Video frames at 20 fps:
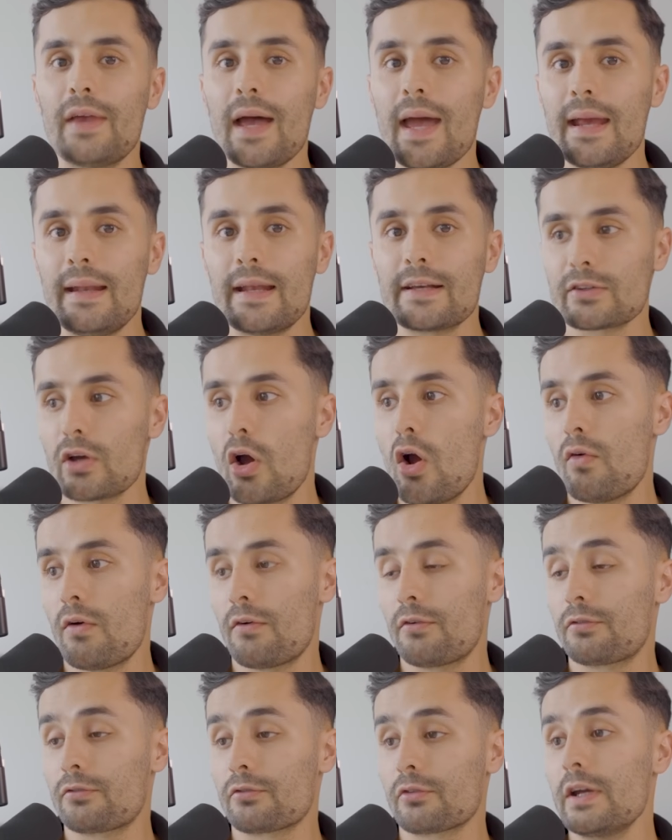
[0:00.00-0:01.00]
day, there's over
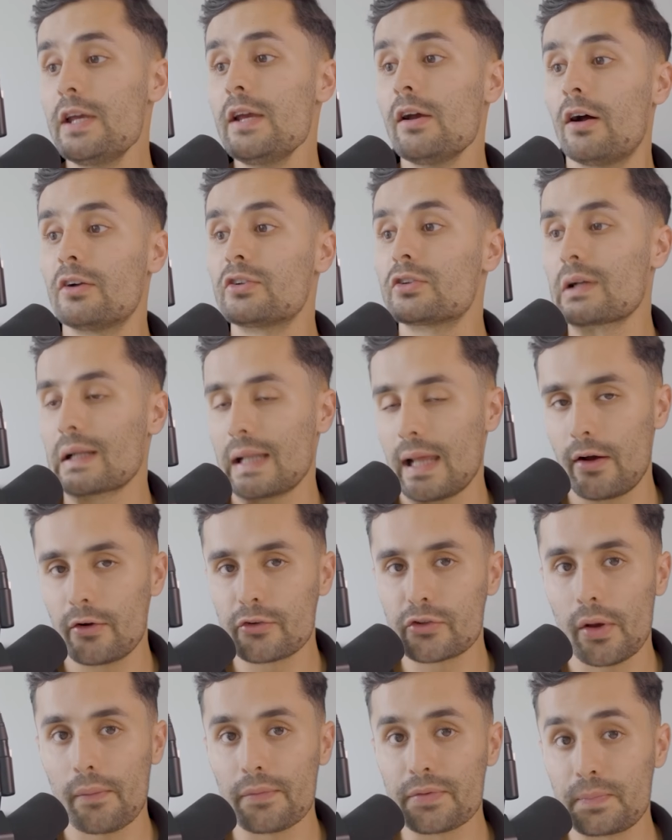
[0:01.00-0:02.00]
three hundred
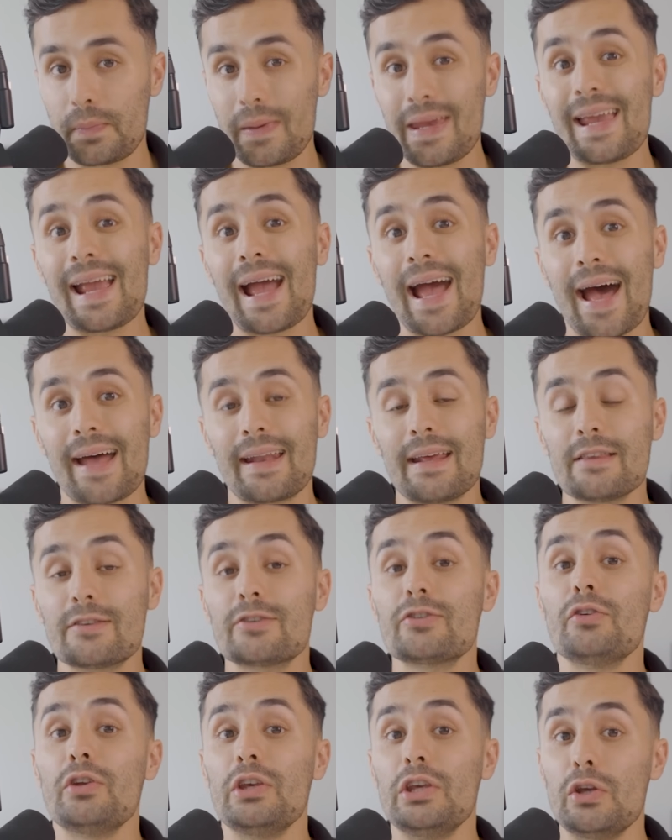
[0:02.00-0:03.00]
cloud jobs being added
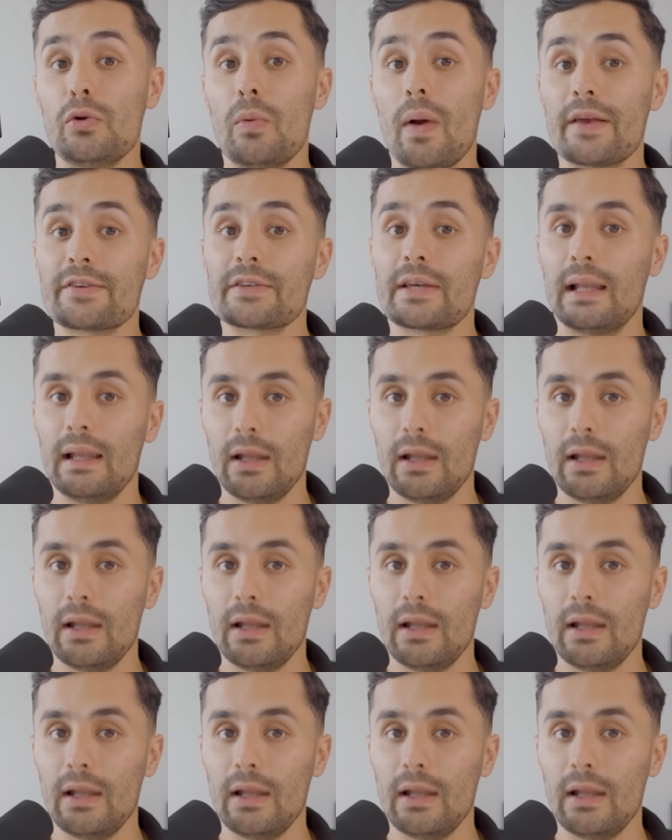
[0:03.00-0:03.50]
to the U S